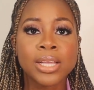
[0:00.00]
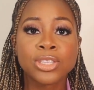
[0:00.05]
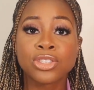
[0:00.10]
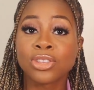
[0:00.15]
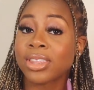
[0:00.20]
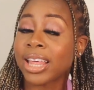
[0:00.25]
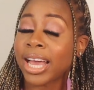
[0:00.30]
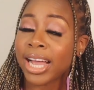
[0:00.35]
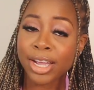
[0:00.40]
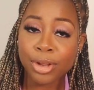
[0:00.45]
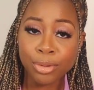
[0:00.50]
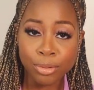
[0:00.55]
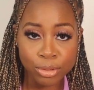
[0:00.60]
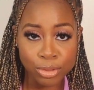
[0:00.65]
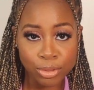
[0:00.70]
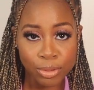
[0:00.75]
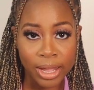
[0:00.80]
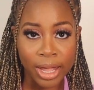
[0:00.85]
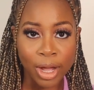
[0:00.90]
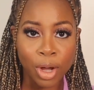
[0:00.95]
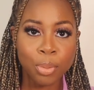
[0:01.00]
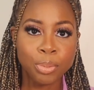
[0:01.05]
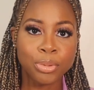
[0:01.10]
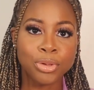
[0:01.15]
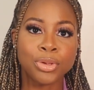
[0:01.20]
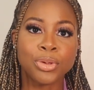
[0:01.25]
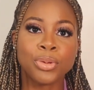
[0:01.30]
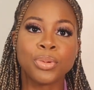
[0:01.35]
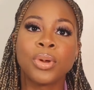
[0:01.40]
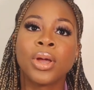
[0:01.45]
So that can also
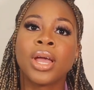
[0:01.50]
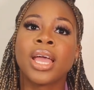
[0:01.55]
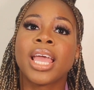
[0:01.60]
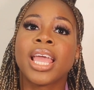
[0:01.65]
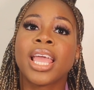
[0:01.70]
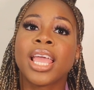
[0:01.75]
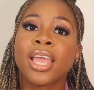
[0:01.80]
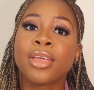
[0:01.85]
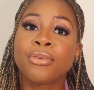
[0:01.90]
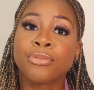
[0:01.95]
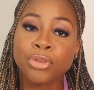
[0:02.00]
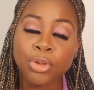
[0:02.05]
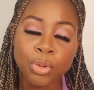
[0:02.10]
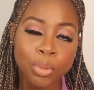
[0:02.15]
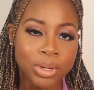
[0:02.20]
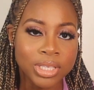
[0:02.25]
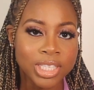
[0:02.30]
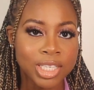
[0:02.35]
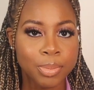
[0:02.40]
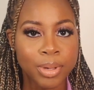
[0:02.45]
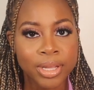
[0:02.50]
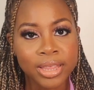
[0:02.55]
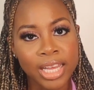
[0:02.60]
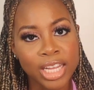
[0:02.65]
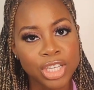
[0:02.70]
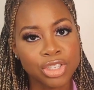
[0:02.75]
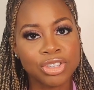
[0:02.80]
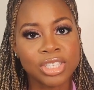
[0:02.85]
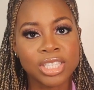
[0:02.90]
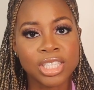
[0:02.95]
help you if you want to make
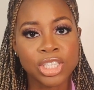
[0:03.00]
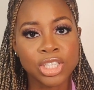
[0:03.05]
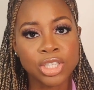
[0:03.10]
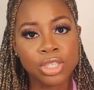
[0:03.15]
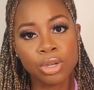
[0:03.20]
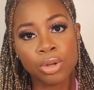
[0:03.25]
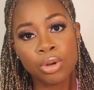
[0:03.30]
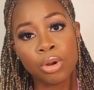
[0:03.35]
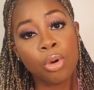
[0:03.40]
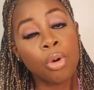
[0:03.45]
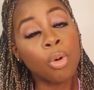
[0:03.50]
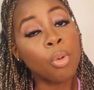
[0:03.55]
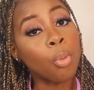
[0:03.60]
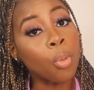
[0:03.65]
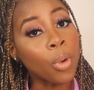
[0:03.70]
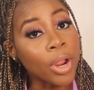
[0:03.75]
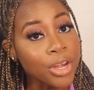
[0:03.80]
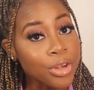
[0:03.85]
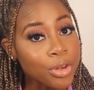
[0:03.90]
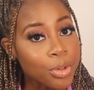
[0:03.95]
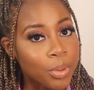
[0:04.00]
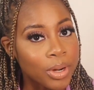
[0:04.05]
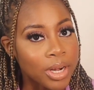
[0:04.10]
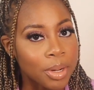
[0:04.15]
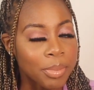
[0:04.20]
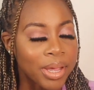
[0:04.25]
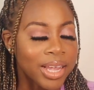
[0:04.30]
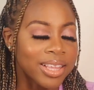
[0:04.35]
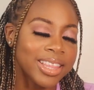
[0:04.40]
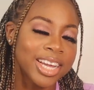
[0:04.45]
that transition, or when you want
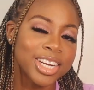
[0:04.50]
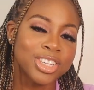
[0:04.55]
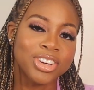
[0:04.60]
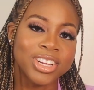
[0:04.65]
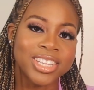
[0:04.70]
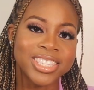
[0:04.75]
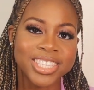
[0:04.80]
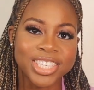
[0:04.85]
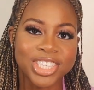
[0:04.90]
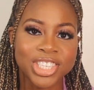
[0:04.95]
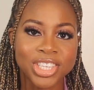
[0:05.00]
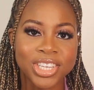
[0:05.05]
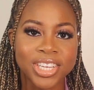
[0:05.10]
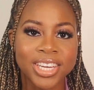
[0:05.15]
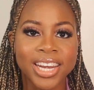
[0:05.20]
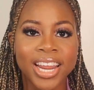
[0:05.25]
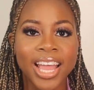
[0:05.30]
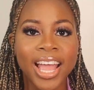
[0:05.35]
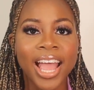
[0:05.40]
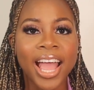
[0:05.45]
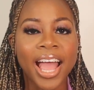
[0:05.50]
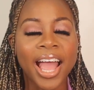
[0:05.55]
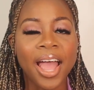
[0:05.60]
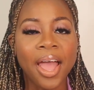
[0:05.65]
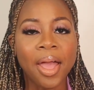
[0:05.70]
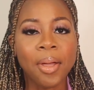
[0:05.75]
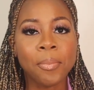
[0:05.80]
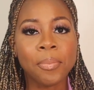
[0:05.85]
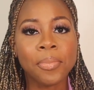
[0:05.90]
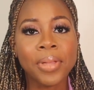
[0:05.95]
to make that transition.
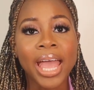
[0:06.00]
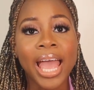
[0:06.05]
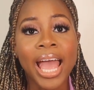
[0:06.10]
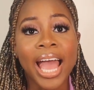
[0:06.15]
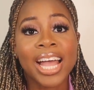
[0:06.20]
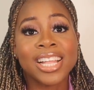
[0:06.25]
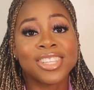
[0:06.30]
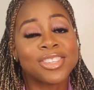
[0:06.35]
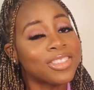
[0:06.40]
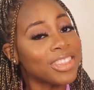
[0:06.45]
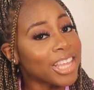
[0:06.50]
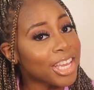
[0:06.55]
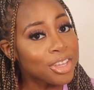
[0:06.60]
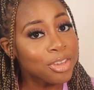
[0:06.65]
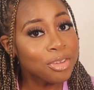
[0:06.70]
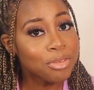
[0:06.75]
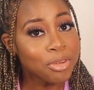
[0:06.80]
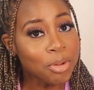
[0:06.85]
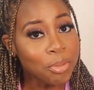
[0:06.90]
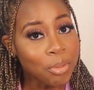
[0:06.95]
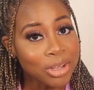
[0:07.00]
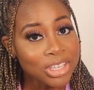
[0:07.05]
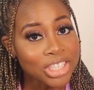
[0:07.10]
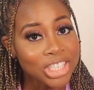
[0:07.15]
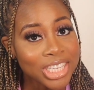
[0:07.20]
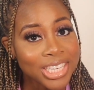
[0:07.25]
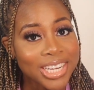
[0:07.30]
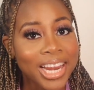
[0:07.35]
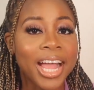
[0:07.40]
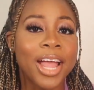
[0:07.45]
And so thank you for
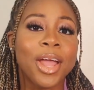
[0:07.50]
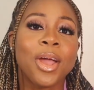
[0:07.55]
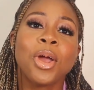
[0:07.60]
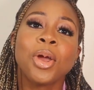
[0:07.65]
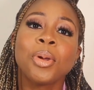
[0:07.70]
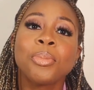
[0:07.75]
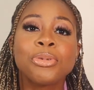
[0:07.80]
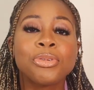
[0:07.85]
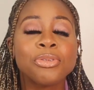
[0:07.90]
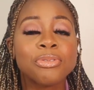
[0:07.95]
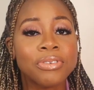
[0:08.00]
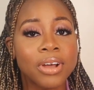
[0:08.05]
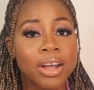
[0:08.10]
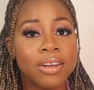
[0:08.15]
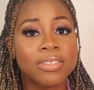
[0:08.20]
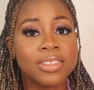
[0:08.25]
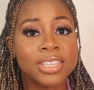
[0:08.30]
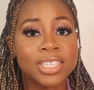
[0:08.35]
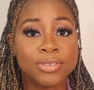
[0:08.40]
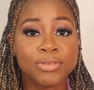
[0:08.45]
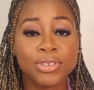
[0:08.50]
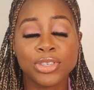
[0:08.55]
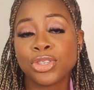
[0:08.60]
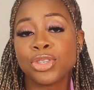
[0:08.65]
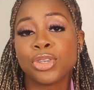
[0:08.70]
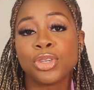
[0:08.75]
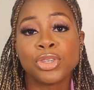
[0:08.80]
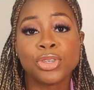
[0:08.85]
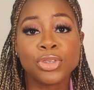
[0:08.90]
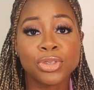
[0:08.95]
watching. I hope you found this
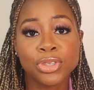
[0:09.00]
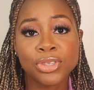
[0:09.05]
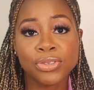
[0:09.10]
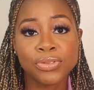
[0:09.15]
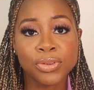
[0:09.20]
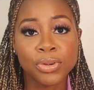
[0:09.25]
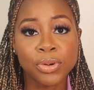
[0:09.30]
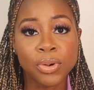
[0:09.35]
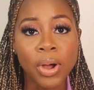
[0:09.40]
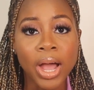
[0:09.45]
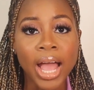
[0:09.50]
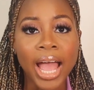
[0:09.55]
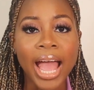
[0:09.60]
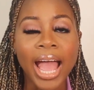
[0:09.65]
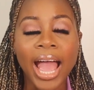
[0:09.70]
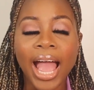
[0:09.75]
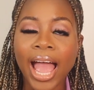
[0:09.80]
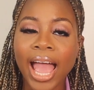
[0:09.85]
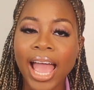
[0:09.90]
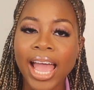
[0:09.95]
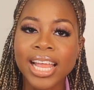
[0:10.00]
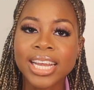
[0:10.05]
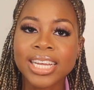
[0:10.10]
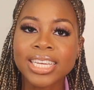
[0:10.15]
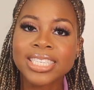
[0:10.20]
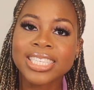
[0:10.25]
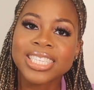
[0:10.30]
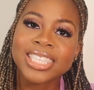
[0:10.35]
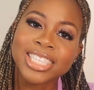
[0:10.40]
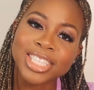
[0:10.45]
video useful,
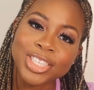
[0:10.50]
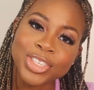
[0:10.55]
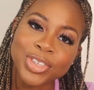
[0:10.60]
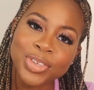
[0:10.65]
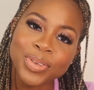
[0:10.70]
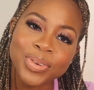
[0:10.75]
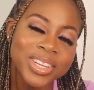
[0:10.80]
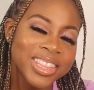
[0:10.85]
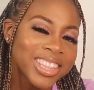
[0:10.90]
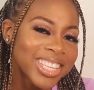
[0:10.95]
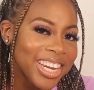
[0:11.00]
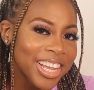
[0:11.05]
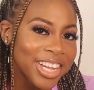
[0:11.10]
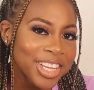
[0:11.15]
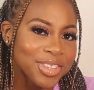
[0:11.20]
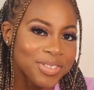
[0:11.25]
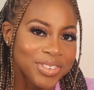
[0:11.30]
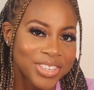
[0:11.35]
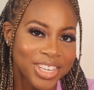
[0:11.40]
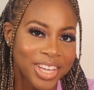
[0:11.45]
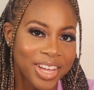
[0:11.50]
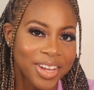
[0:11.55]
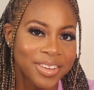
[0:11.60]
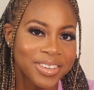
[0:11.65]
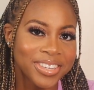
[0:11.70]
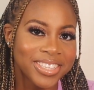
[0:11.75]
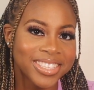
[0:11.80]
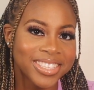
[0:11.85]
and see you in the next video.